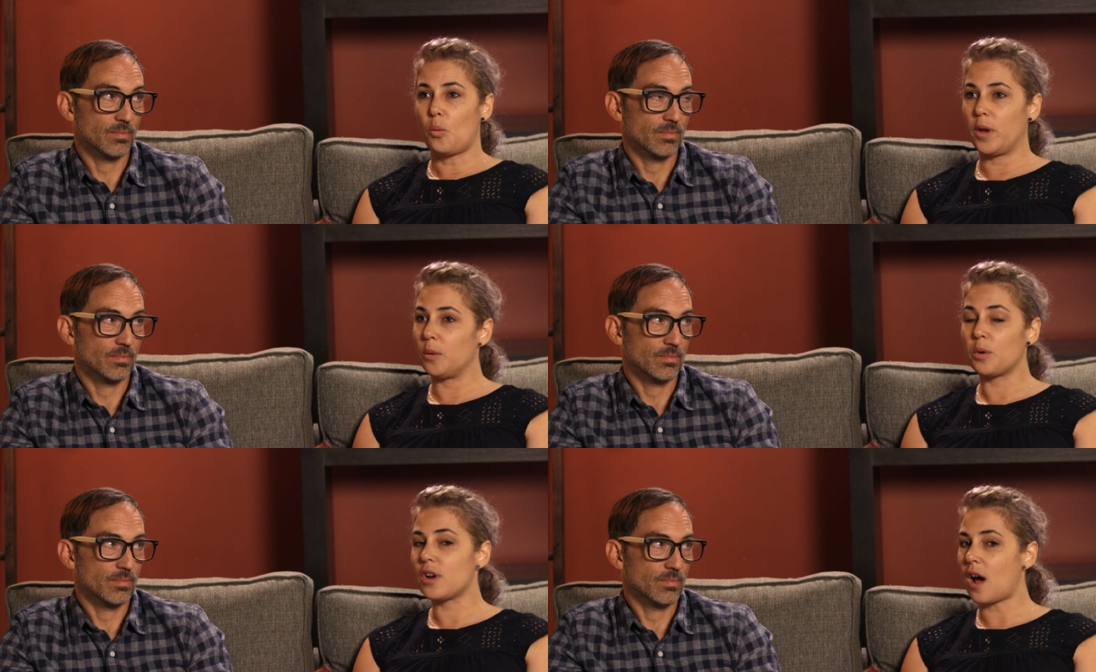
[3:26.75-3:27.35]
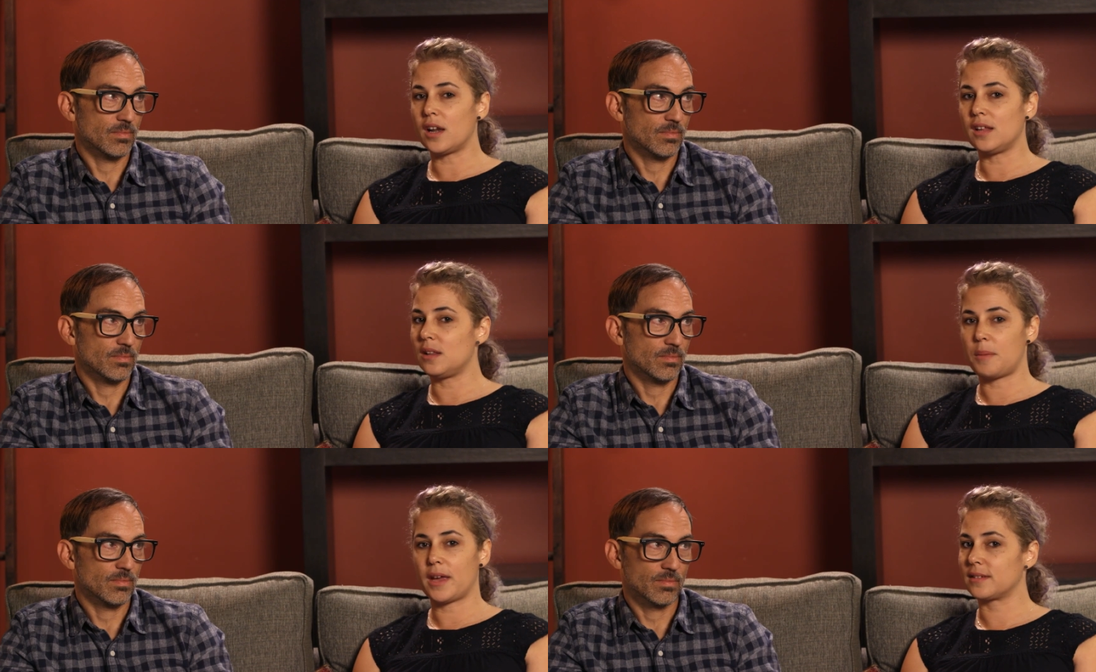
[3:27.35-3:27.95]
Speaker 1: we were not in
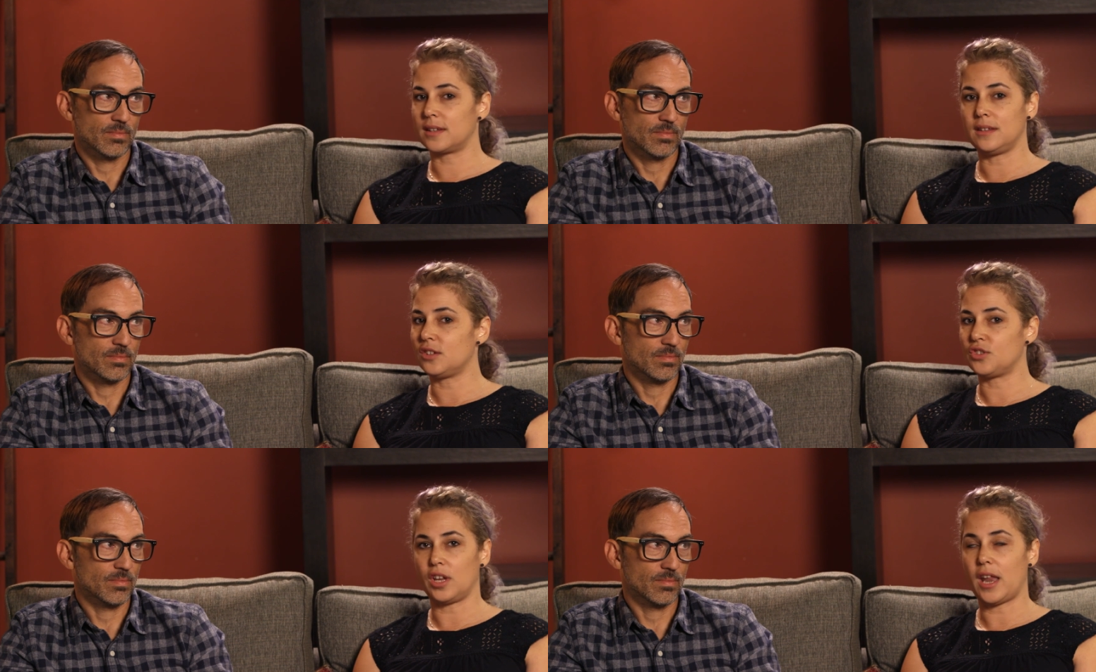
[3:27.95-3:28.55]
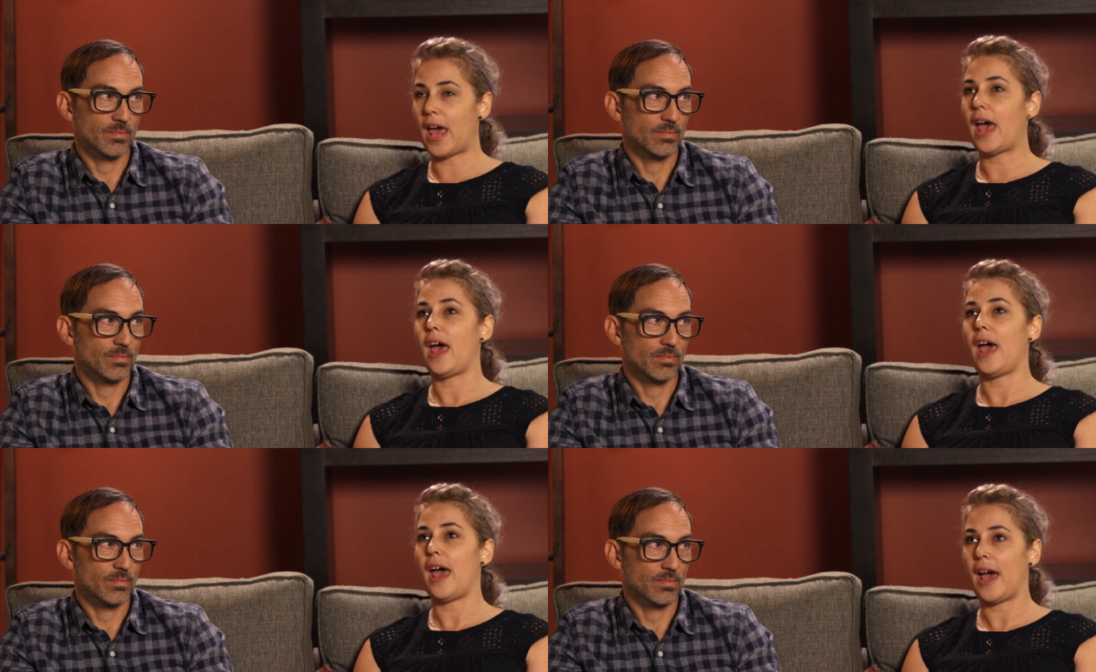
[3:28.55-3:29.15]
the best condition
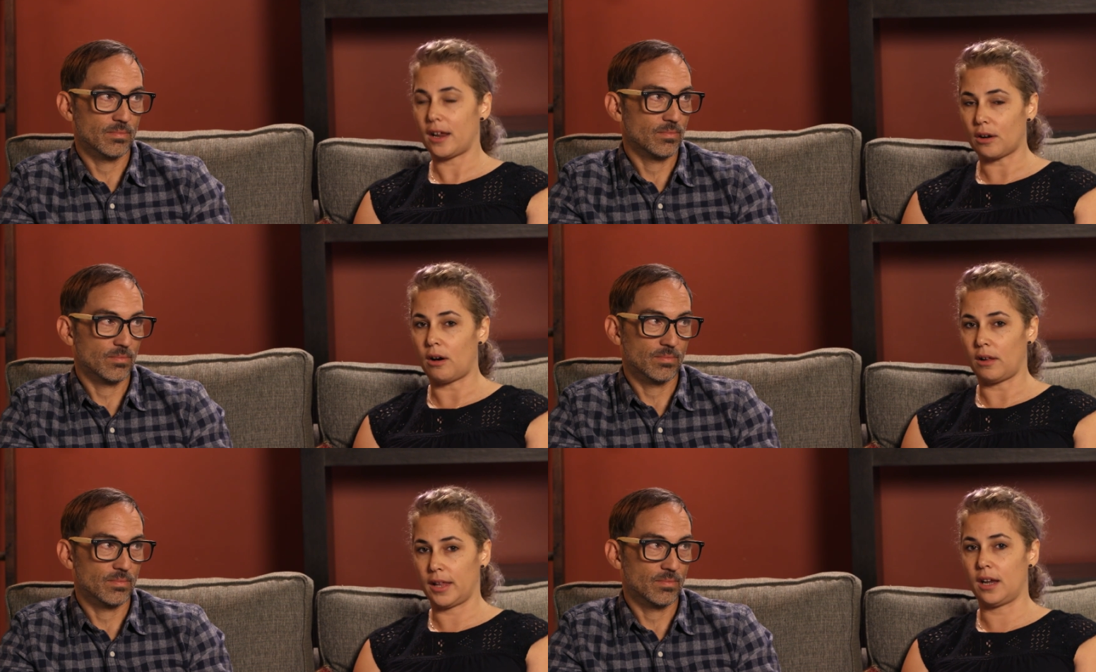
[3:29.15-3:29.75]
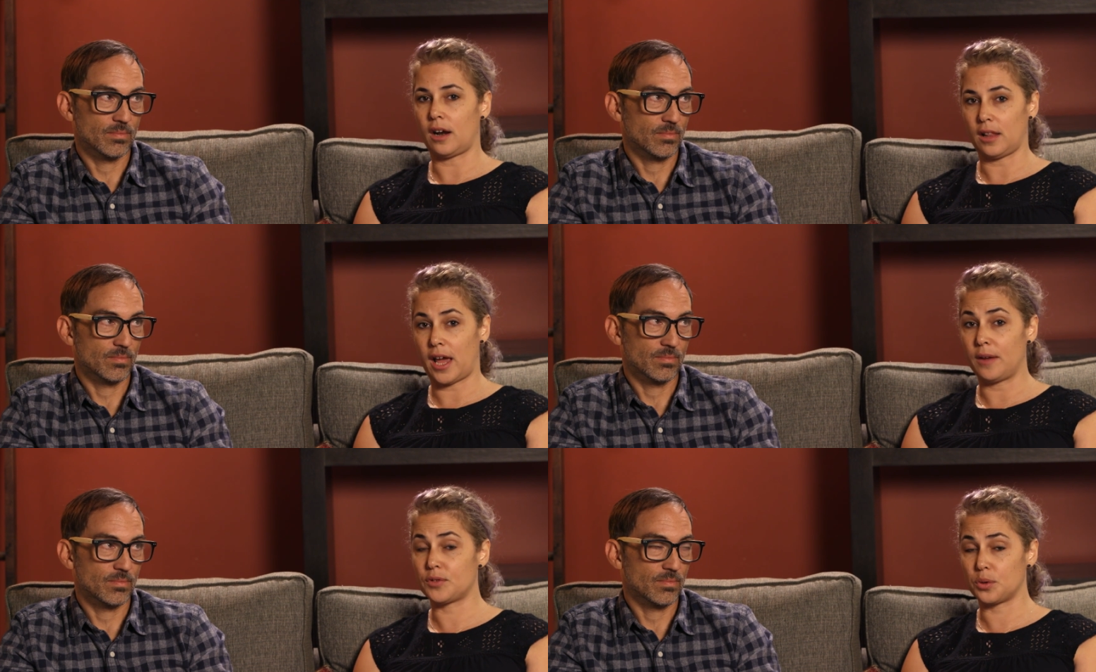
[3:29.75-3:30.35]
at all in our
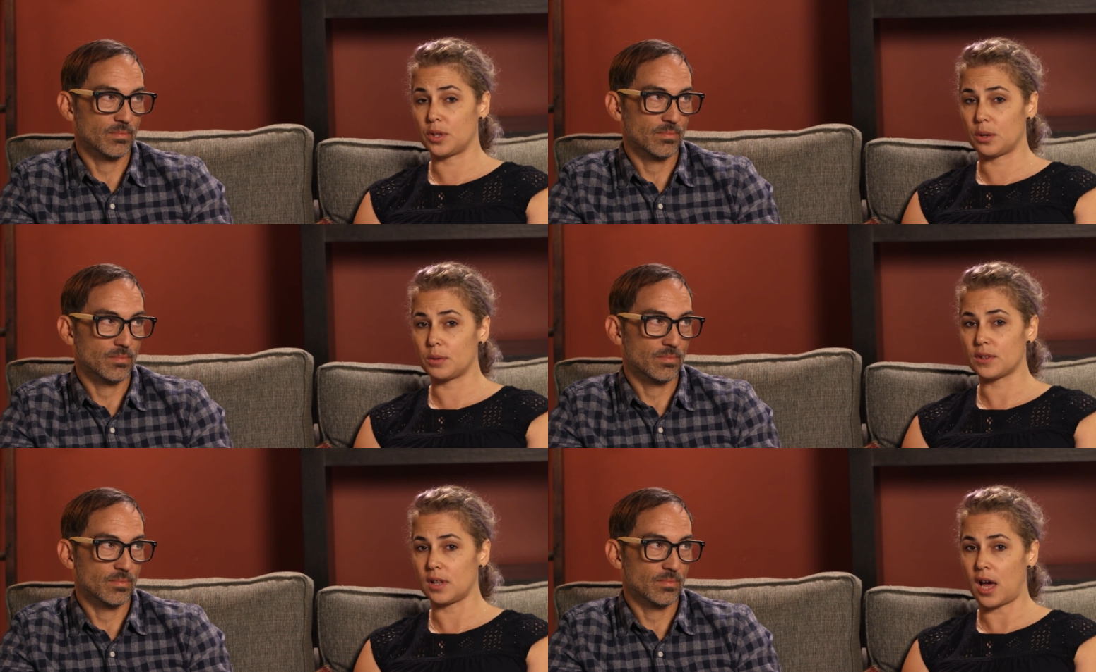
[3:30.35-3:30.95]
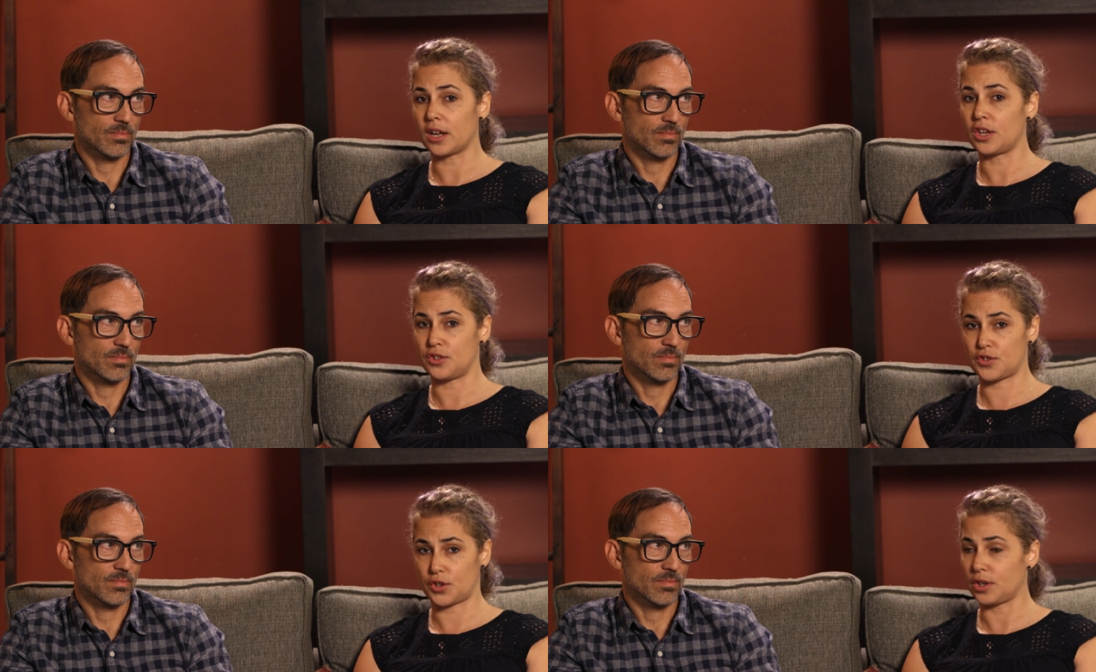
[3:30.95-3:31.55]
life. So there was a lot of
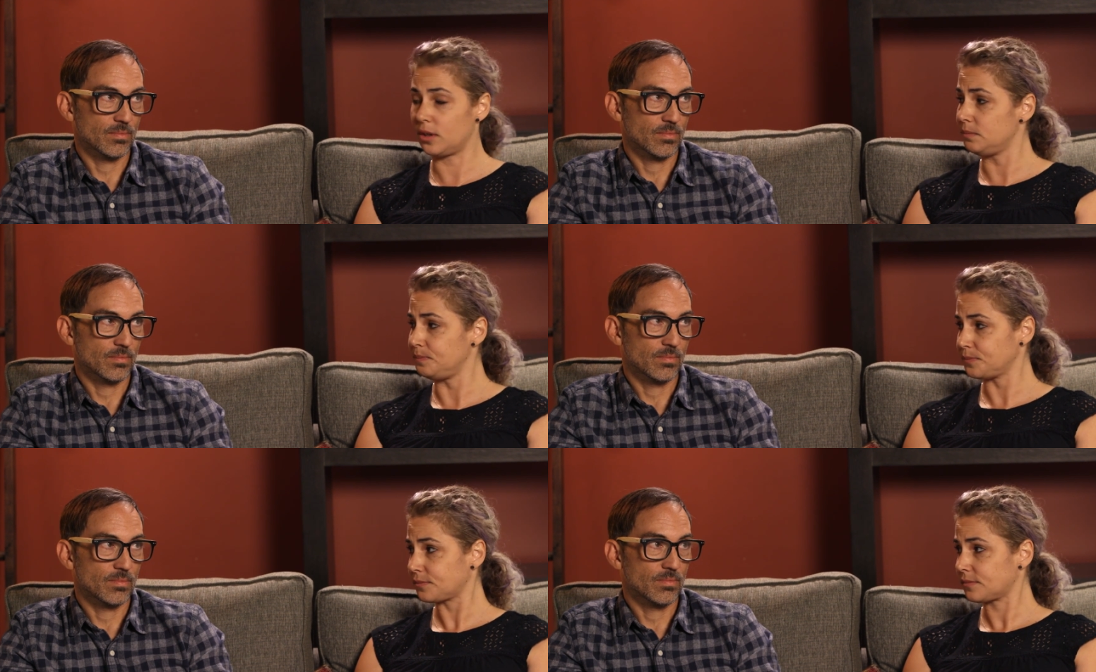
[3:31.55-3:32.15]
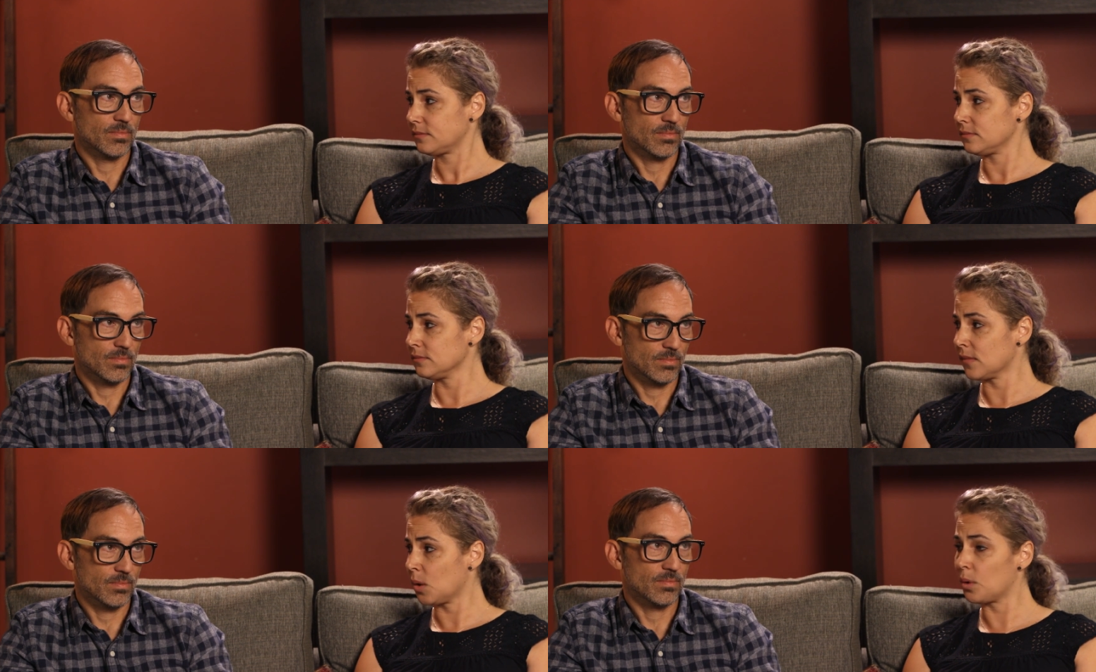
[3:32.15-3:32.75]
concern
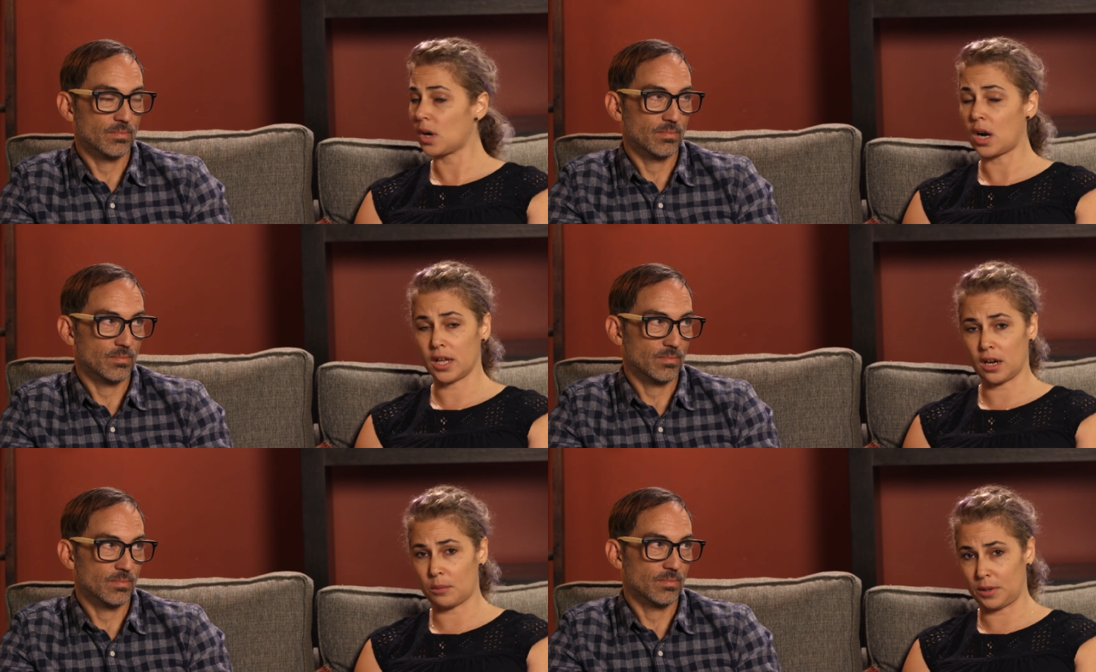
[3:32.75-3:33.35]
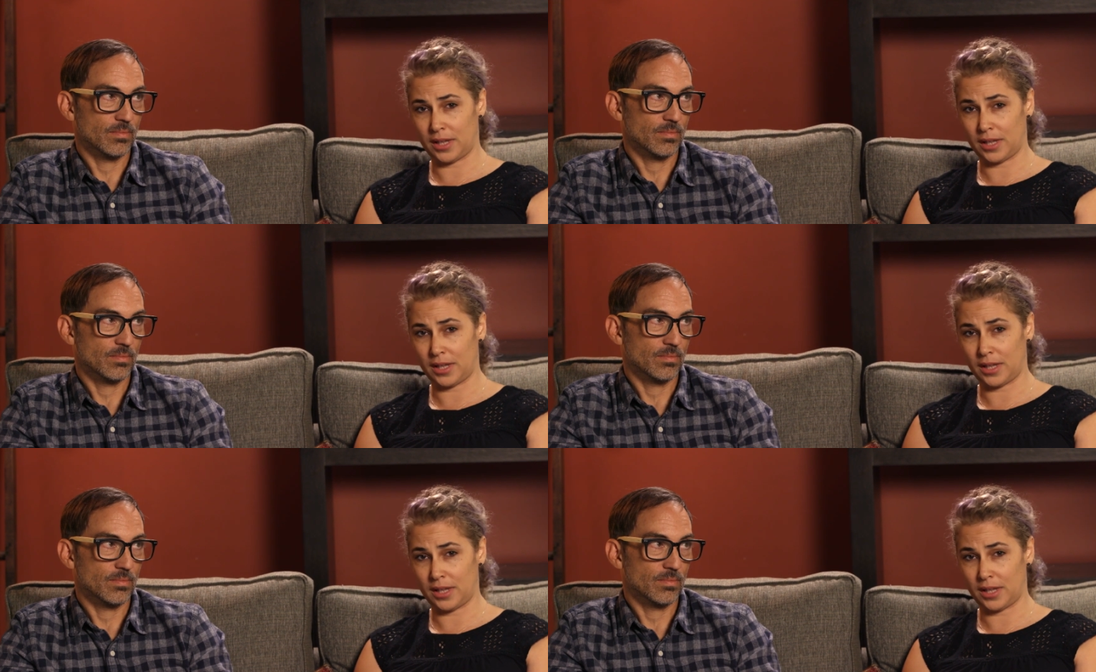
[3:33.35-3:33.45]
regarding our